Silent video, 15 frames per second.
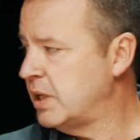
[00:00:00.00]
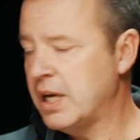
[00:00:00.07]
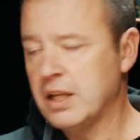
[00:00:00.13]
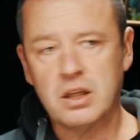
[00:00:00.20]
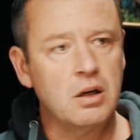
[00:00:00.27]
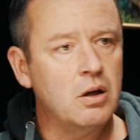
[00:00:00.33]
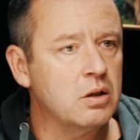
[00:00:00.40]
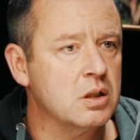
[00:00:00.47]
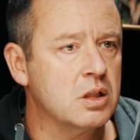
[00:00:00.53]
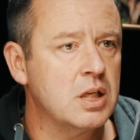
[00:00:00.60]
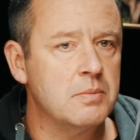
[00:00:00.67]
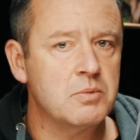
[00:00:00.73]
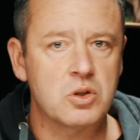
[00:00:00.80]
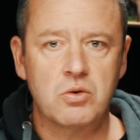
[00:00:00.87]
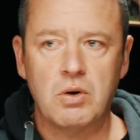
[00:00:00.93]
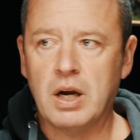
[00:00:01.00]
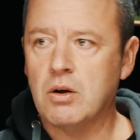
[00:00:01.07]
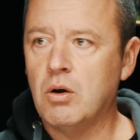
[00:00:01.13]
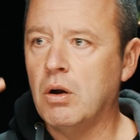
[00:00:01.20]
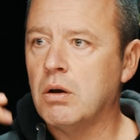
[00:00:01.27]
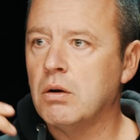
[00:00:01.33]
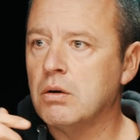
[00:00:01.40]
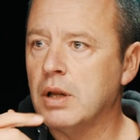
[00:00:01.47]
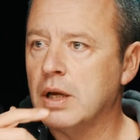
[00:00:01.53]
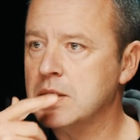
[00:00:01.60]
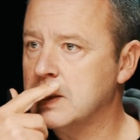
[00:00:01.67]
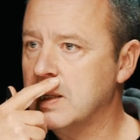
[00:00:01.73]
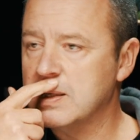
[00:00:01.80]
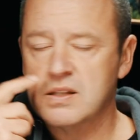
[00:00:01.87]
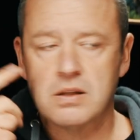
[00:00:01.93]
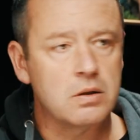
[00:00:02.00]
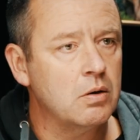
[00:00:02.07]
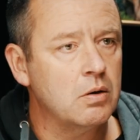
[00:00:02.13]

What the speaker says: and down the garden steps, just crack on. That's the